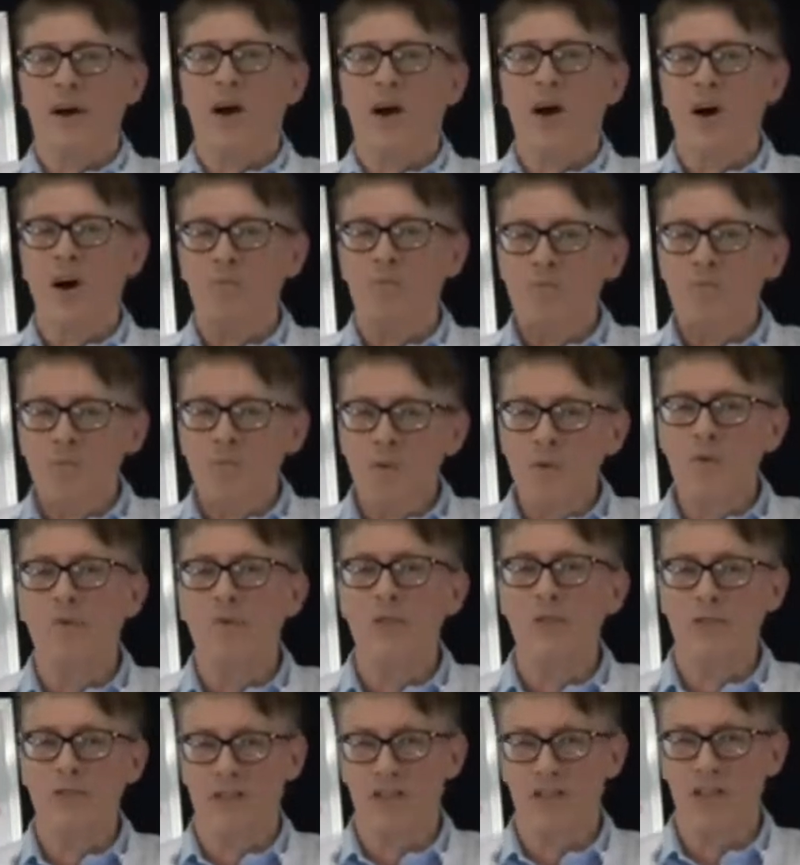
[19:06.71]
are
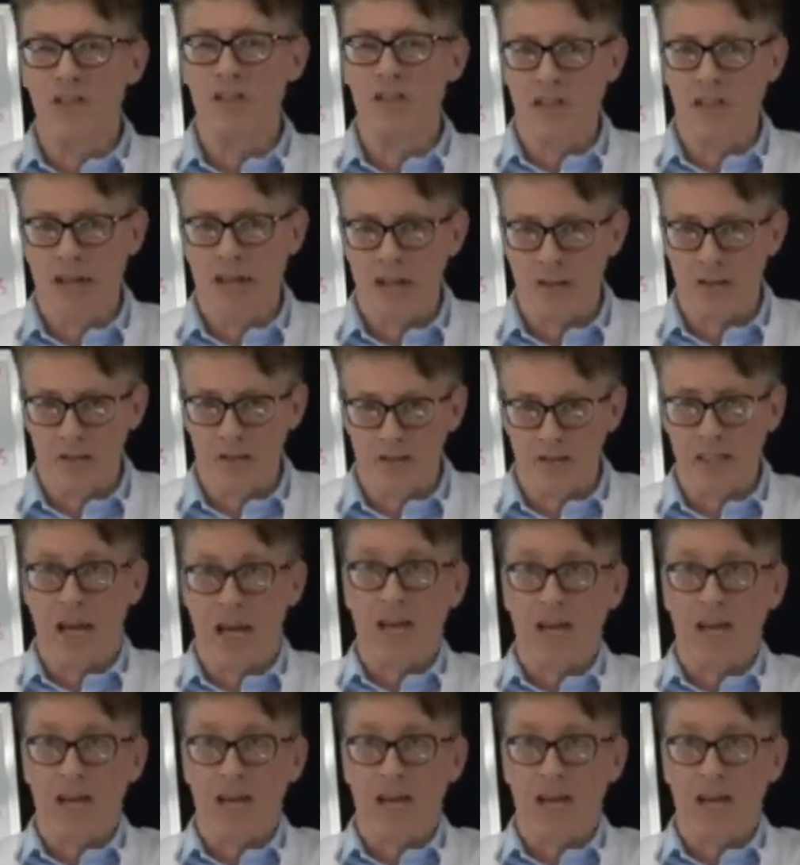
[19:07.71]
movers and shakers,